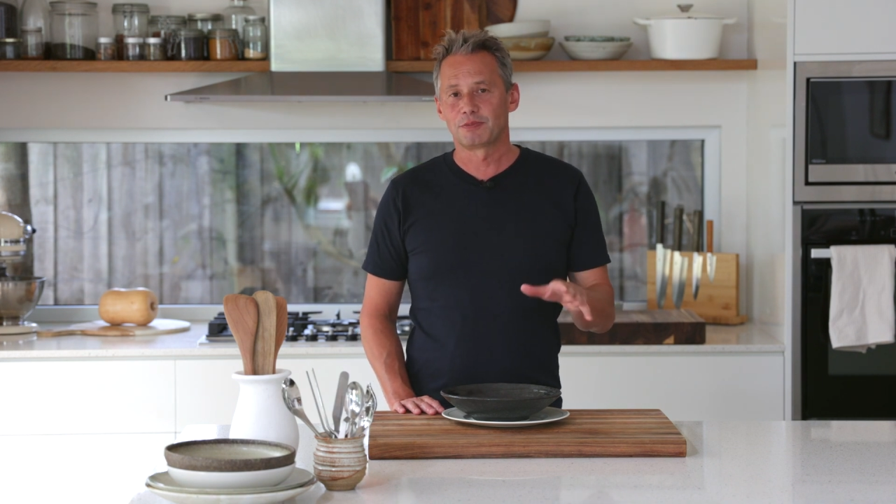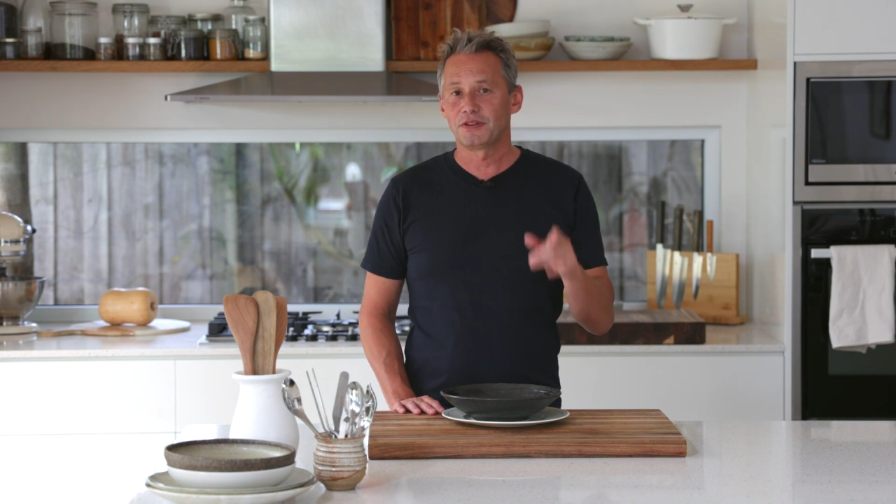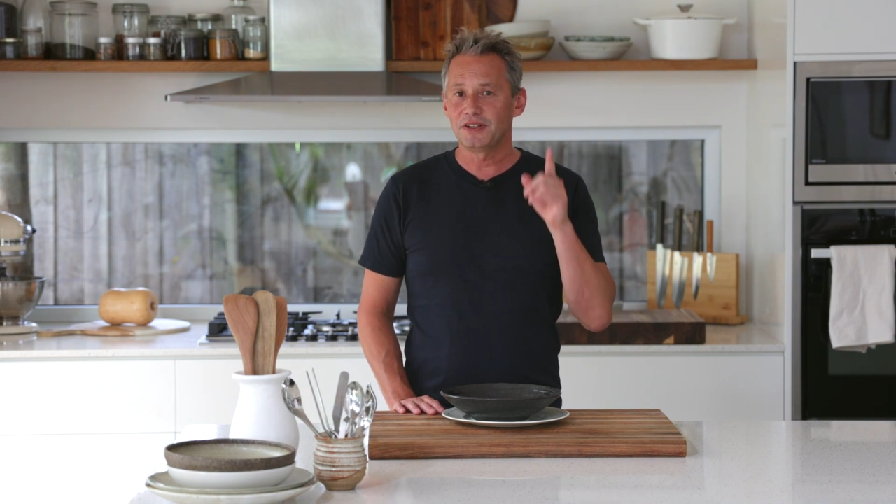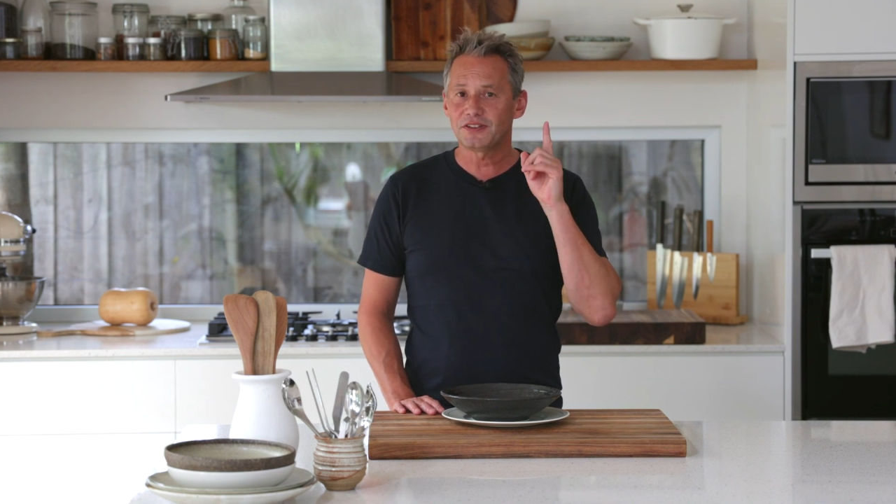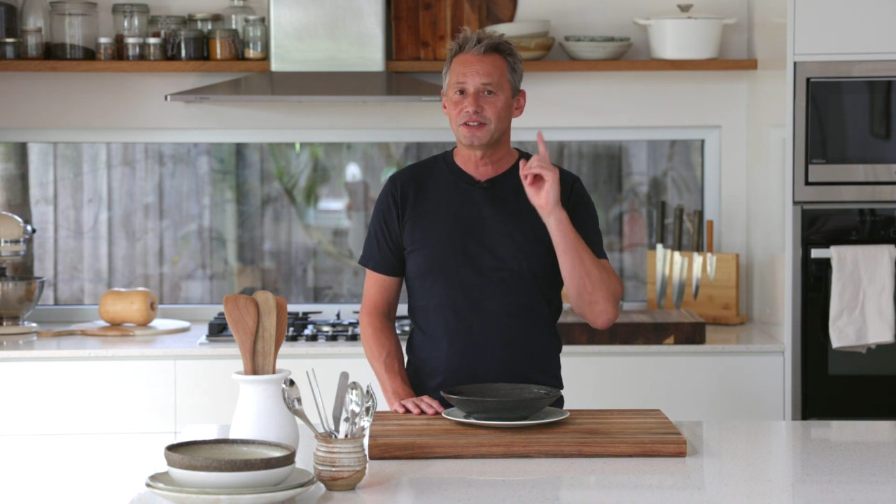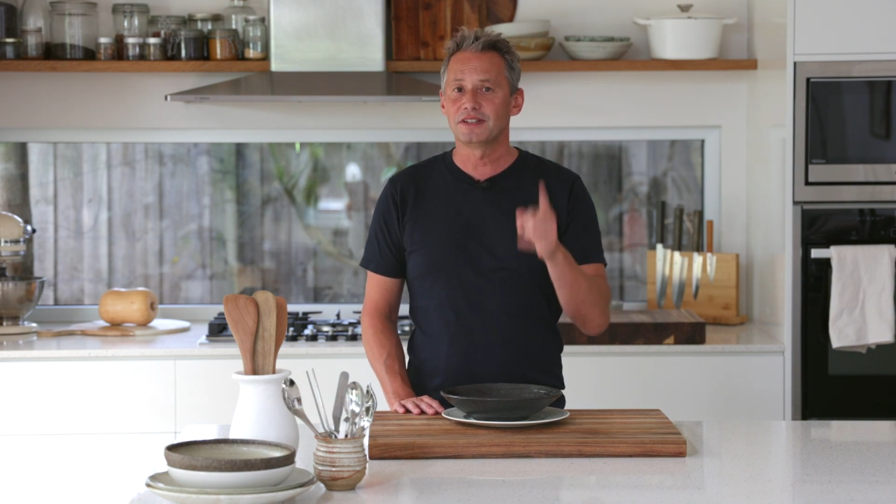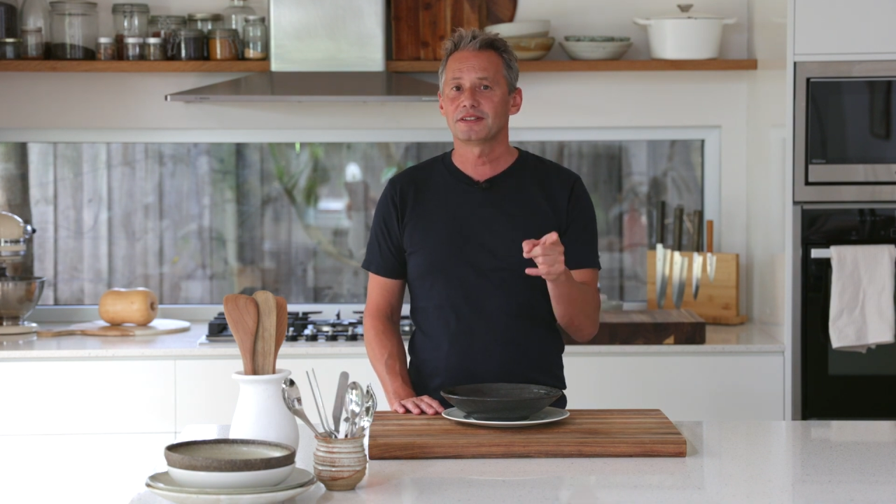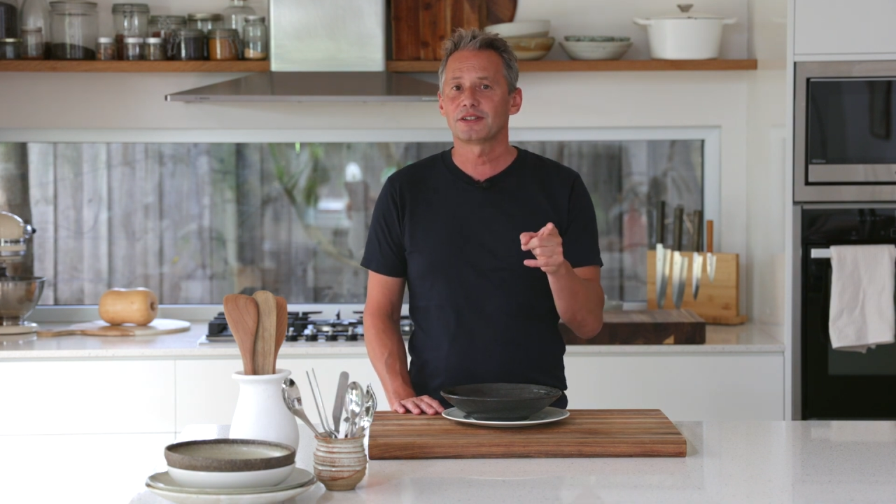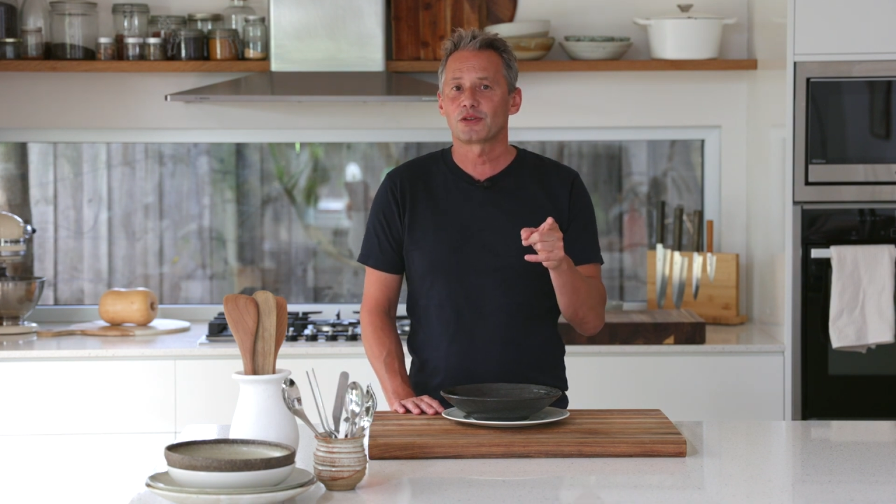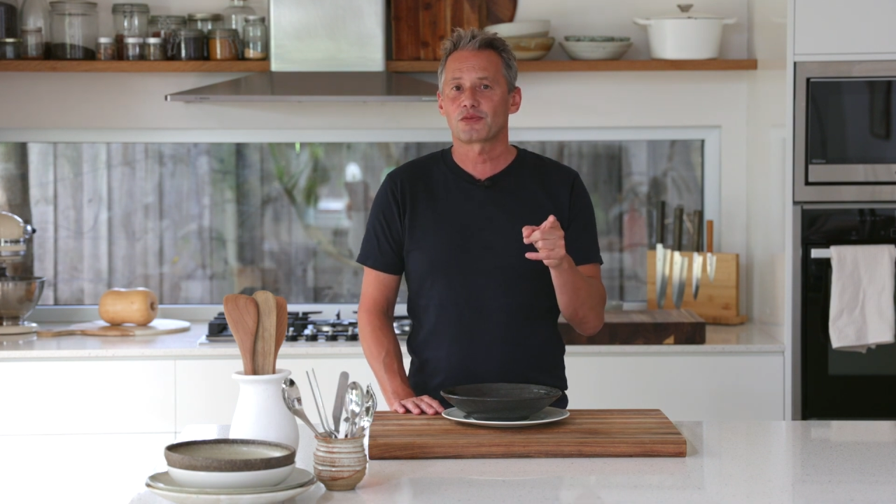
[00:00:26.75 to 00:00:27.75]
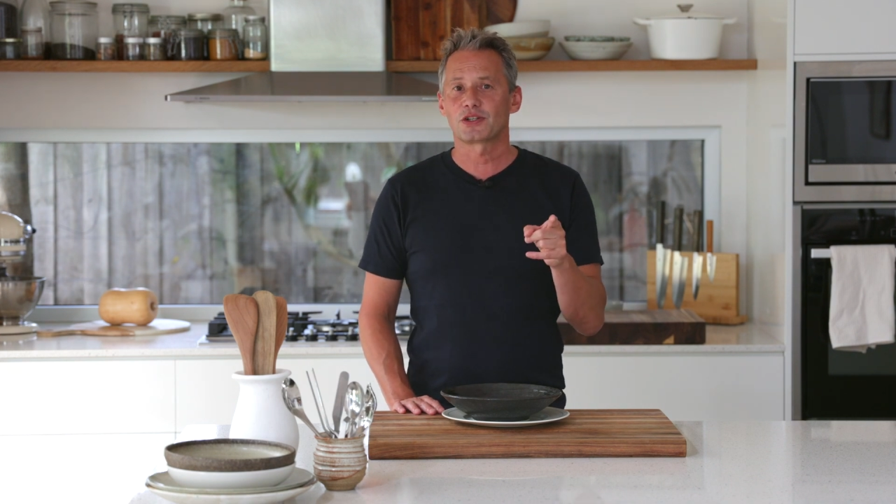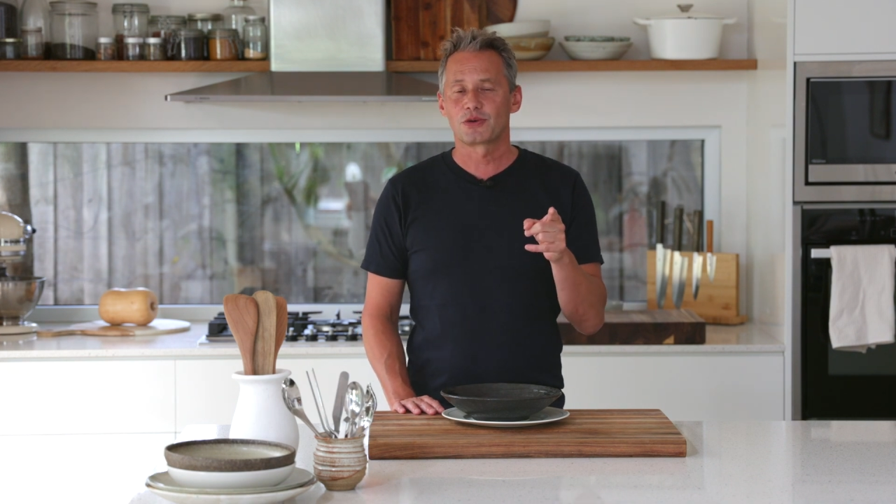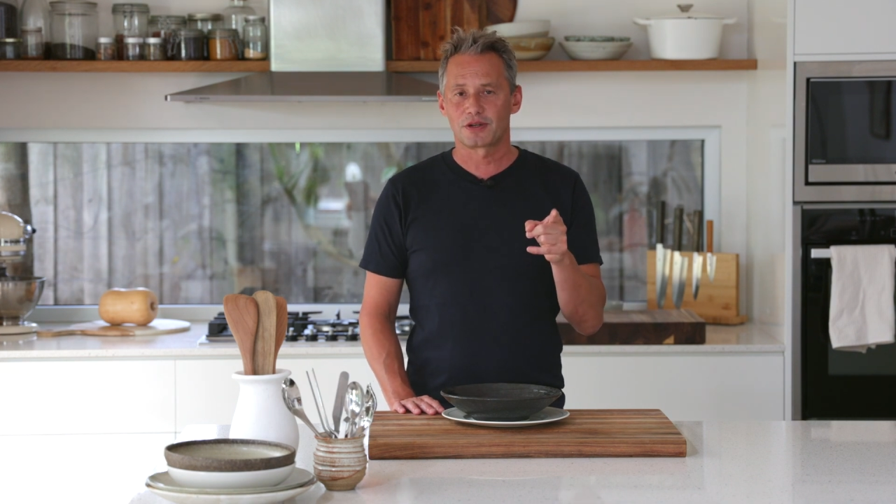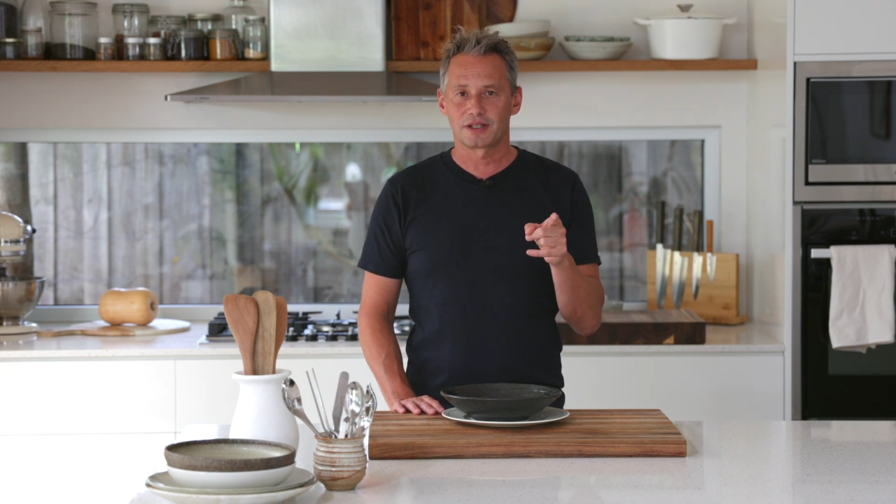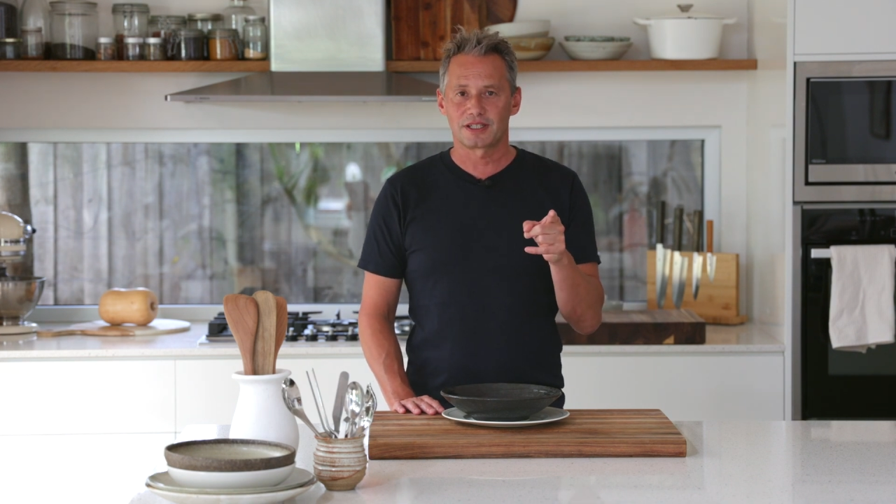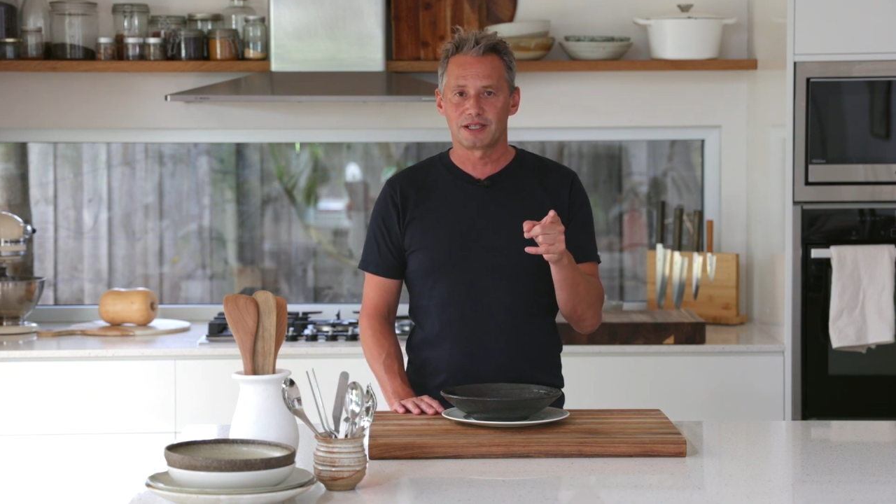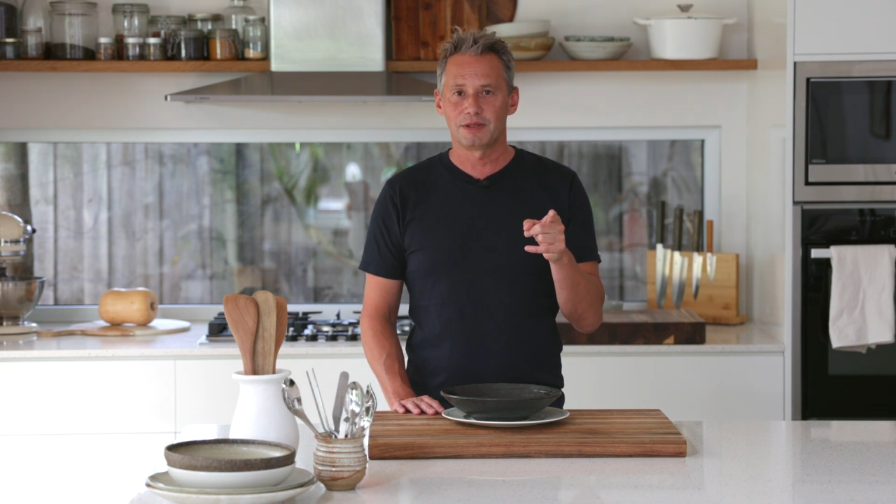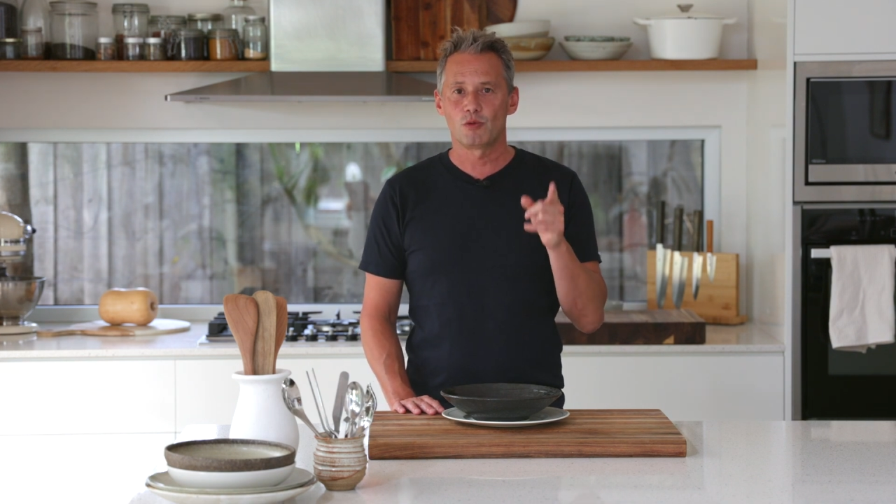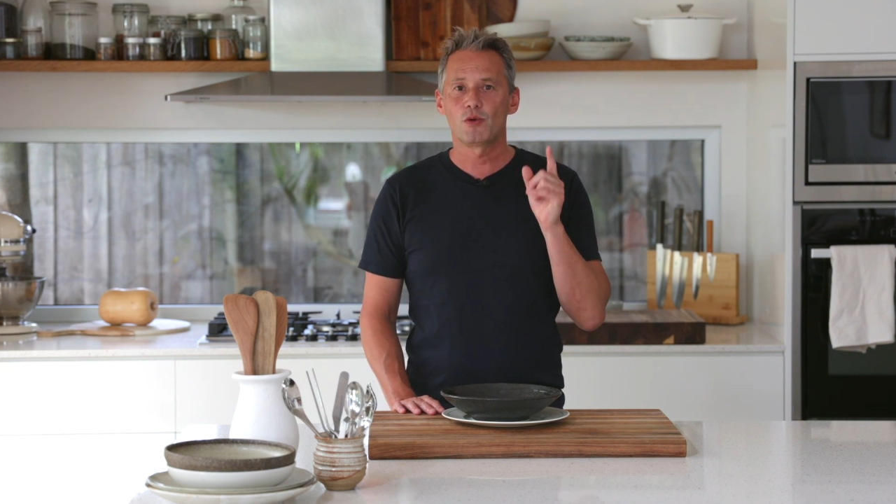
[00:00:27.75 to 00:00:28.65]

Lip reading: But this year at the French Cooking Academy,